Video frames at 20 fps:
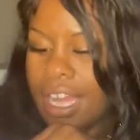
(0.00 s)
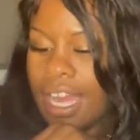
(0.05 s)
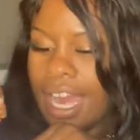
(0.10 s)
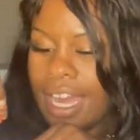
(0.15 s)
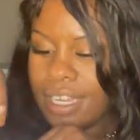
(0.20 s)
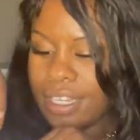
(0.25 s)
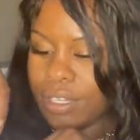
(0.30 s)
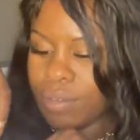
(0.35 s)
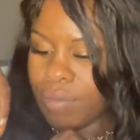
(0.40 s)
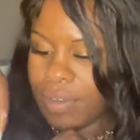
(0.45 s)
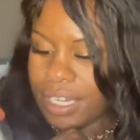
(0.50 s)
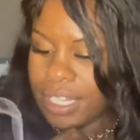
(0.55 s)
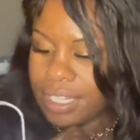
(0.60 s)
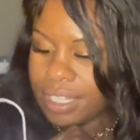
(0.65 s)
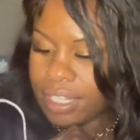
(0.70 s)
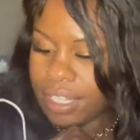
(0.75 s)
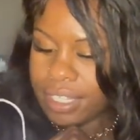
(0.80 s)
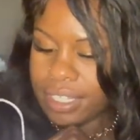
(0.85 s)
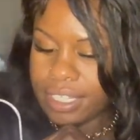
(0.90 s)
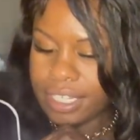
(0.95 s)
I just wanted
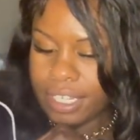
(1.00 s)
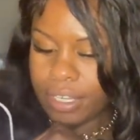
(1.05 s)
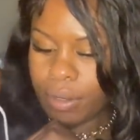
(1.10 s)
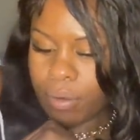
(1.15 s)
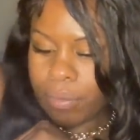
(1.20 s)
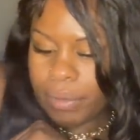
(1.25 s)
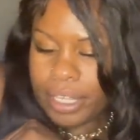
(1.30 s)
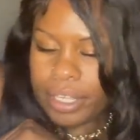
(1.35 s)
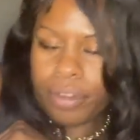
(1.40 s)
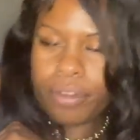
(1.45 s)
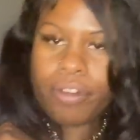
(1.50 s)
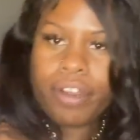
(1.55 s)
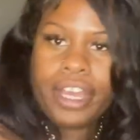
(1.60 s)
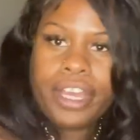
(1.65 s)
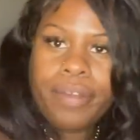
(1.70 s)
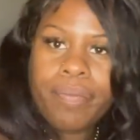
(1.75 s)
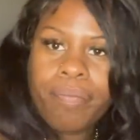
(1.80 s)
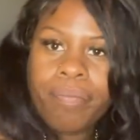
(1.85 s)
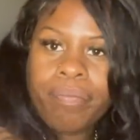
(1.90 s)
the single wick crate,